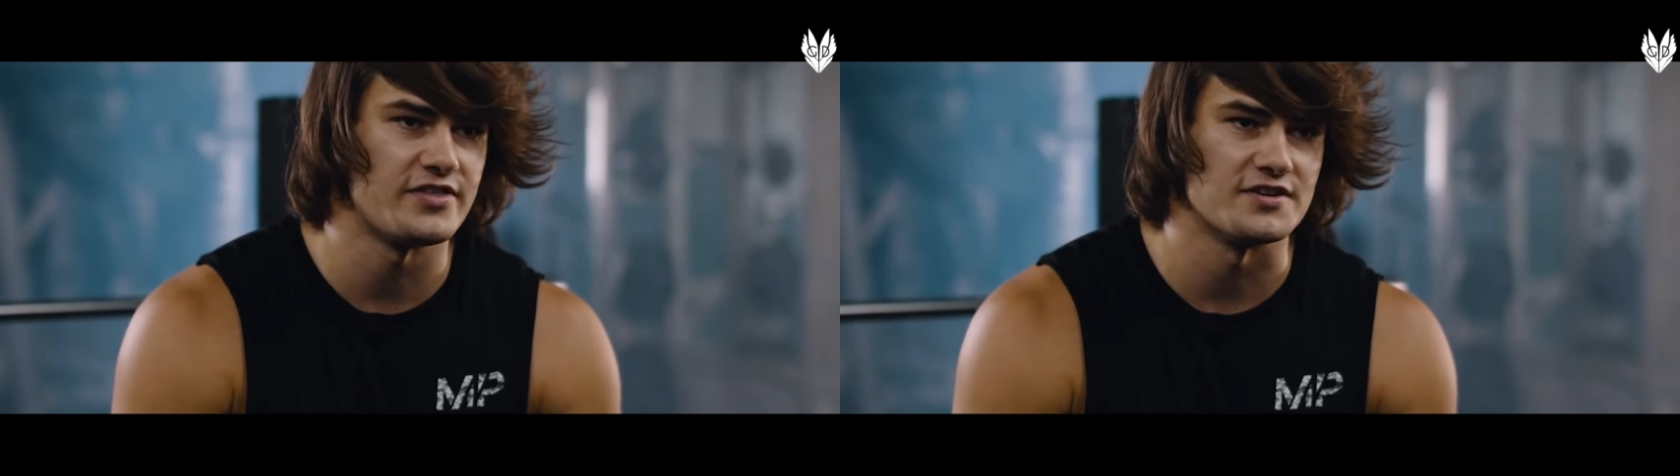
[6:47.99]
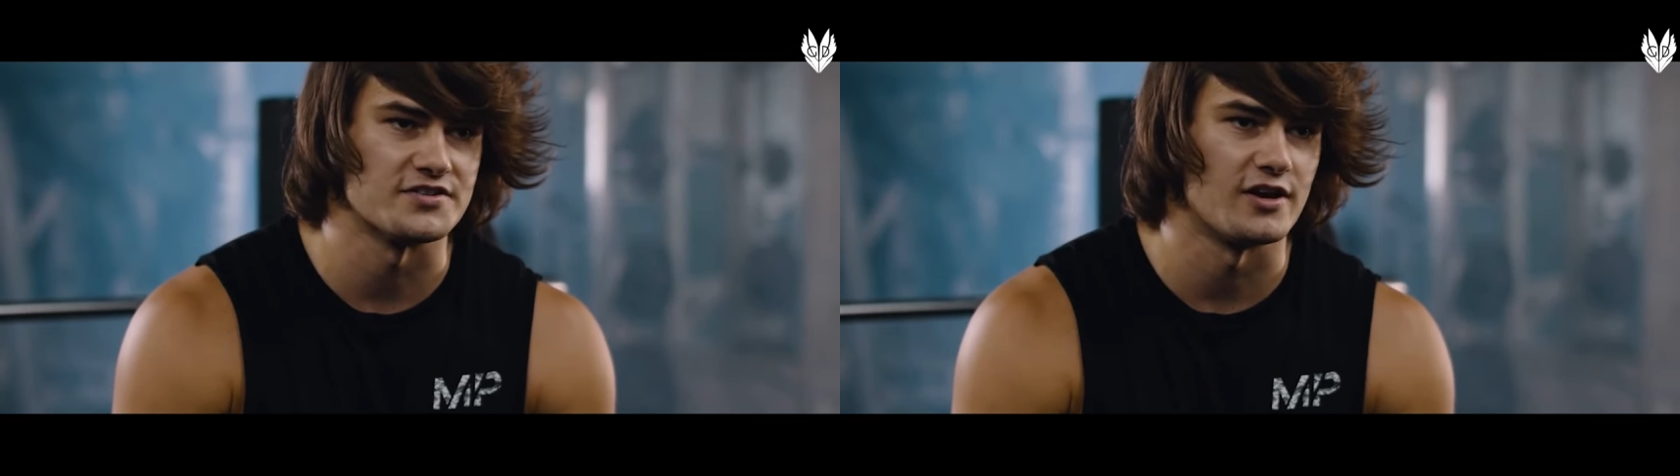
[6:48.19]

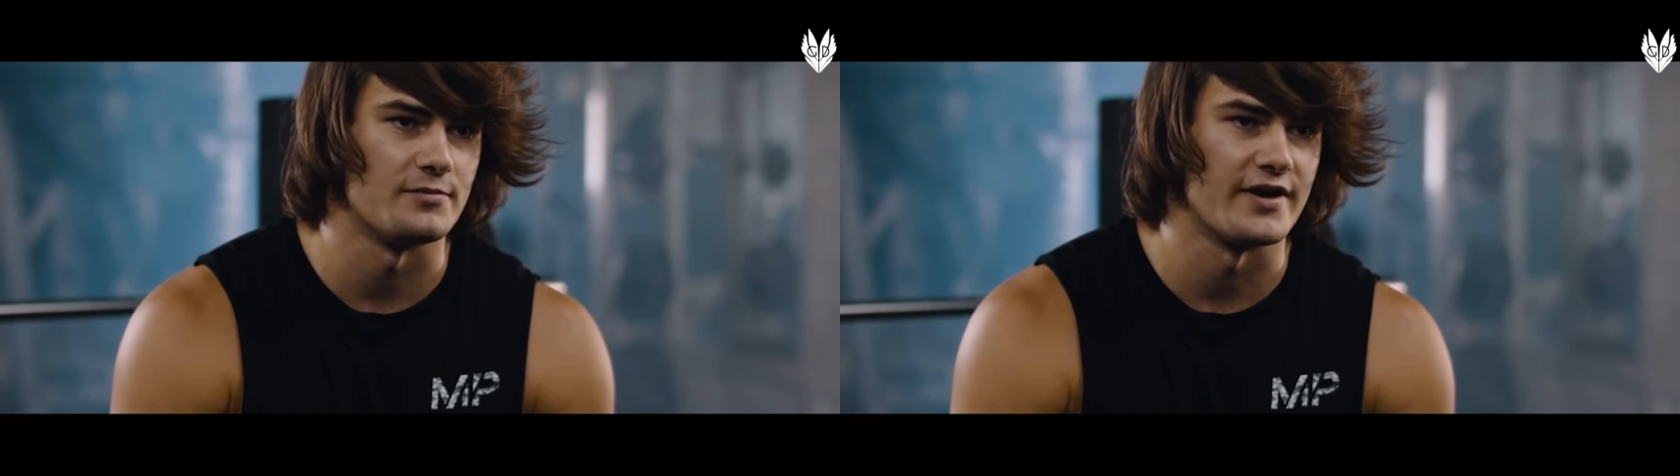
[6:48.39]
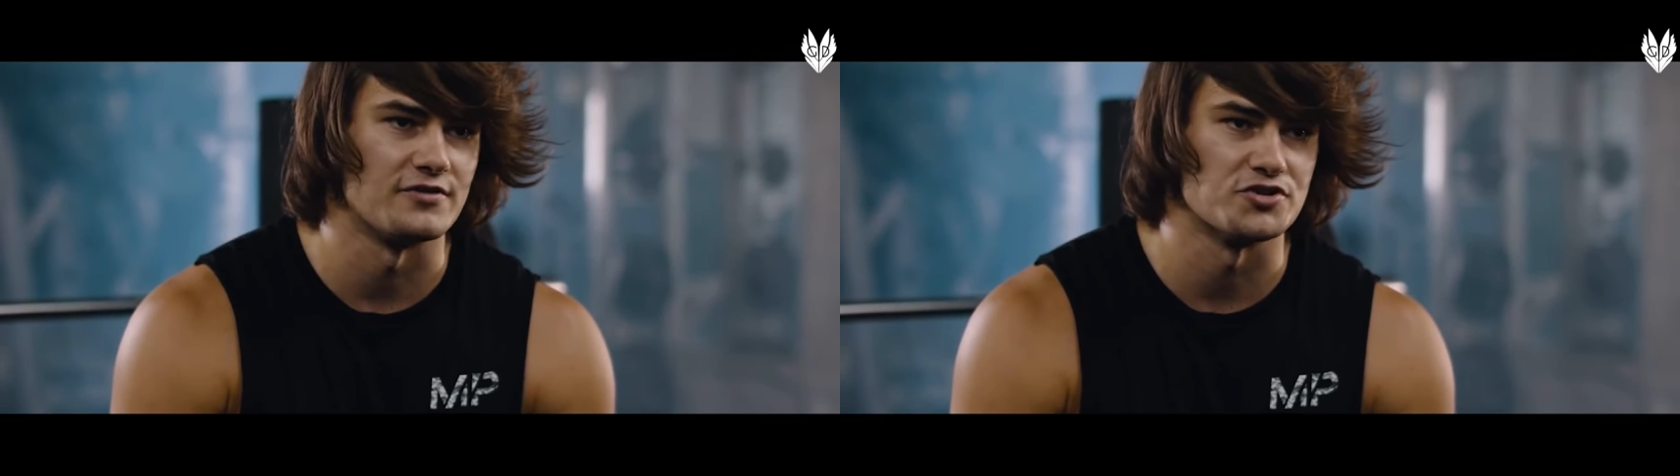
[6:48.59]
They think it's
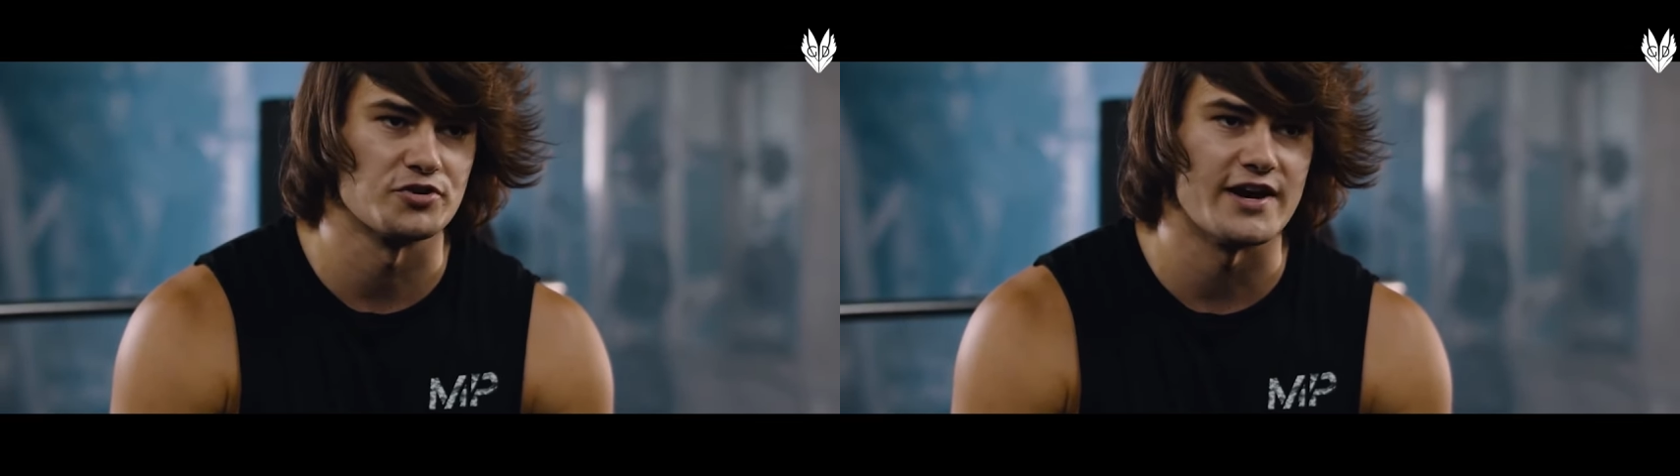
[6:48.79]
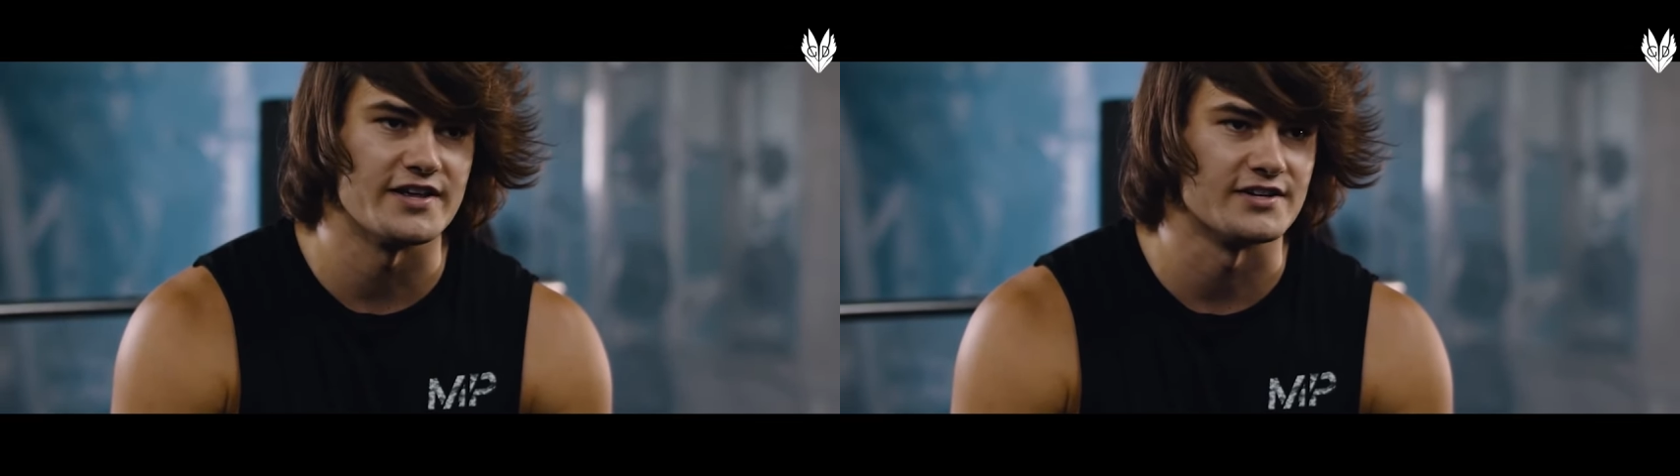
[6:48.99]
all about
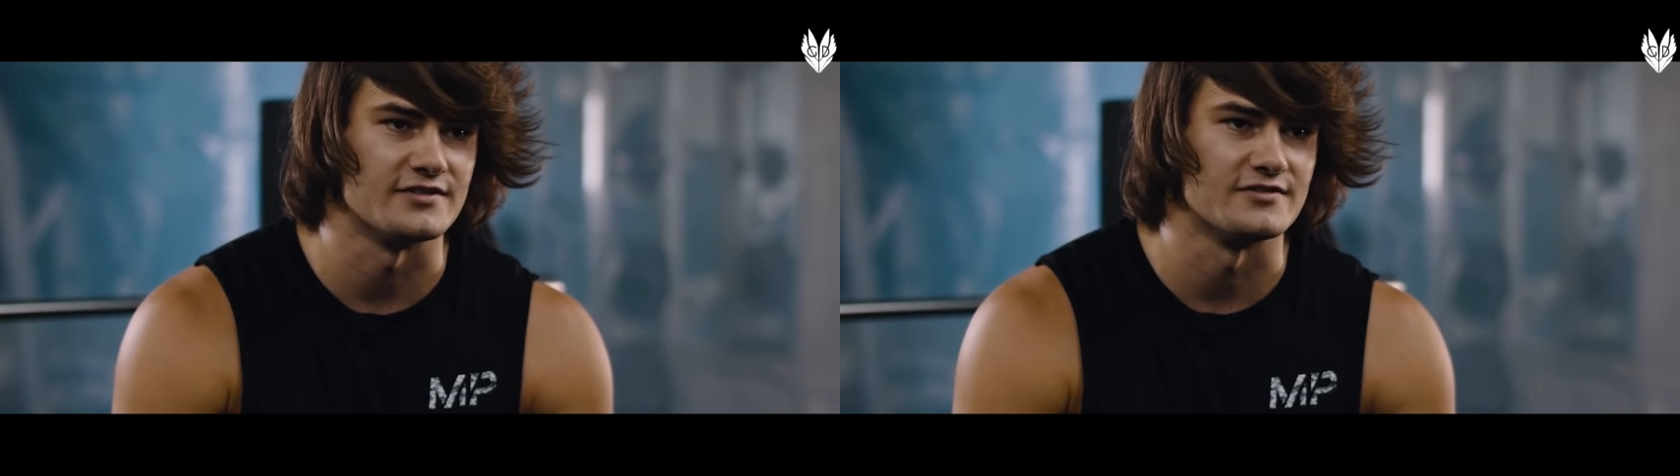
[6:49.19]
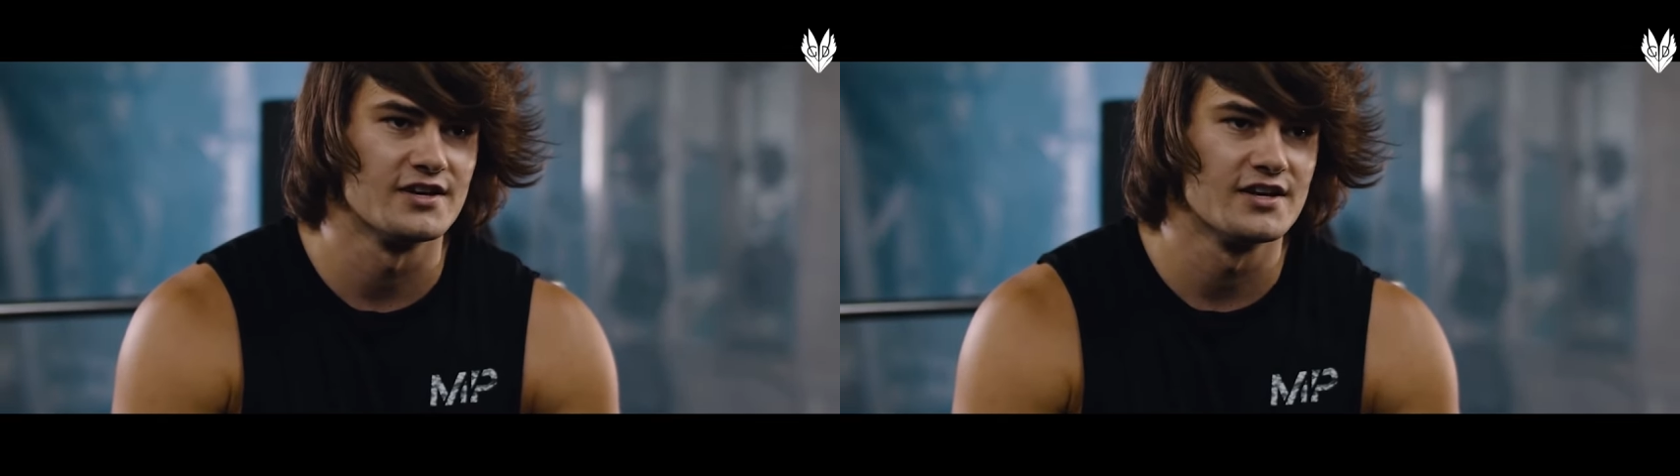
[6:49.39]
training and